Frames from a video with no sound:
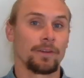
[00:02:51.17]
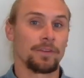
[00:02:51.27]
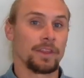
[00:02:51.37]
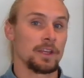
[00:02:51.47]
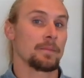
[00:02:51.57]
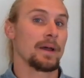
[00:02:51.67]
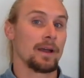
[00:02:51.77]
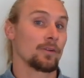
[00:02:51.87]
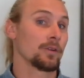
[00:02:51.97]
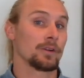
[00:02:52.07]
If you think about
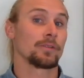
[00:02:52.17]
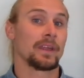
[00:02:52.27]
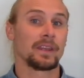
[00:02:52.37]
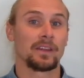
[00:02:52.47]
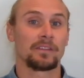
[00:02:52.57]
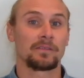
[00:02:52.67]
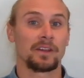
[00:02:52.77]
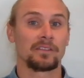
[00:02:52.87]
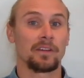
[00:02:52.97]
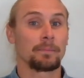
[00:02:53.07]
how critical that is,
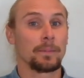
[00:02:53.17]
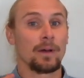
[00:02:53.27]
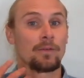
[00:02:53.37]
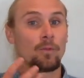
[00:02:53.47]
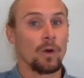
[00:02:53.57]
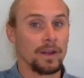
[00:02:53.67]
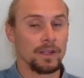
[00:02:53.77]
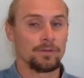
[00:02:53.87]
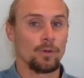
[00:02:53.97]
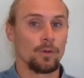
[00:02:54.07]
because some people have 1
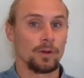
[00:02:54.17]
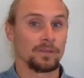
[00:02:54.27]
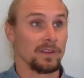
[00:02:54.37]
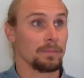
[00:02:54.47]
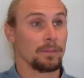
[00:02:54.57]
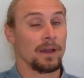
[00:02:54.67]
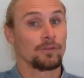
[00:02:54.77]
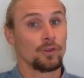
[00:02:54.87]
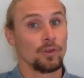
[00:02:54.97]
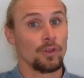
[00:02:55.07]
inch forward, some people
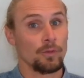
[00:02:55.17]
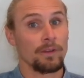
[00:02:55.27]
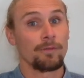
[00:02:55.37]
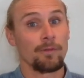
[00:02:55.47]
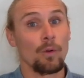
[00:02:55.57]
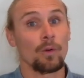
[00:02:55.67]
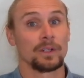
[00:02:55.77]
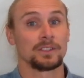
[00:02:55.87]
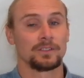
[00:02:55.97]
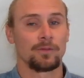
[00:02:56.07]
have 2, 3, 4
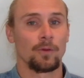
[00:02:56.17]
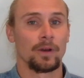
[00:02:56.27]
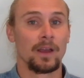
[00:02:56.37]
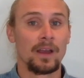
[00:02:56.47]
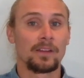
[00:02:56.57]
inches forward.